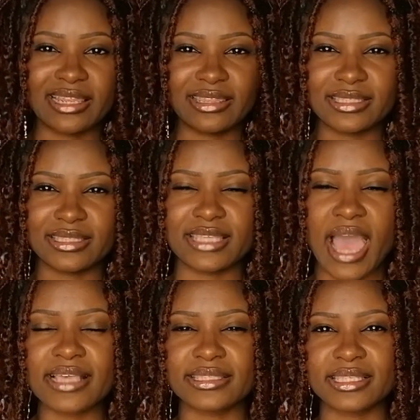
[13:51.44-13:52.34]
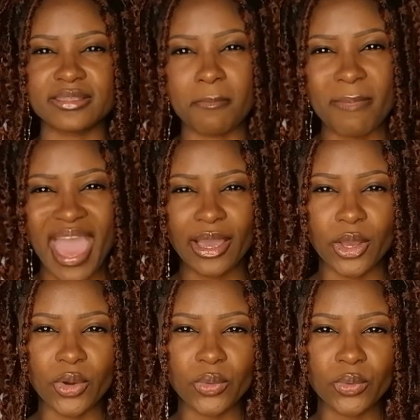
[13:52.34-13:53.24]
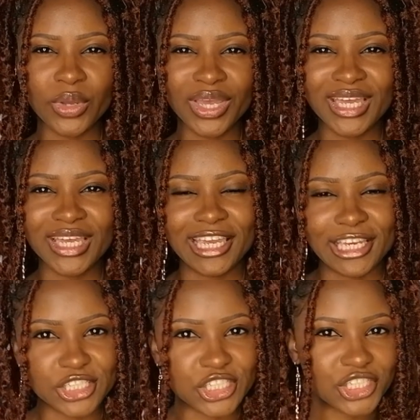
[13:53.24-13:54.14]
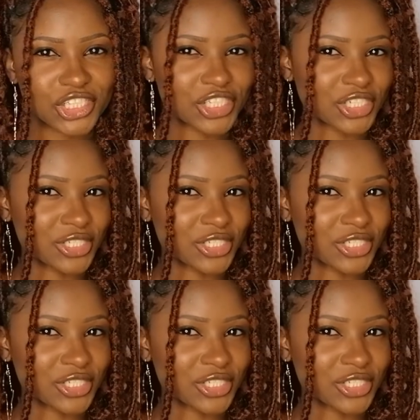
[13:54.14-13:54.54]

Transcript: like this. It has this mango-ish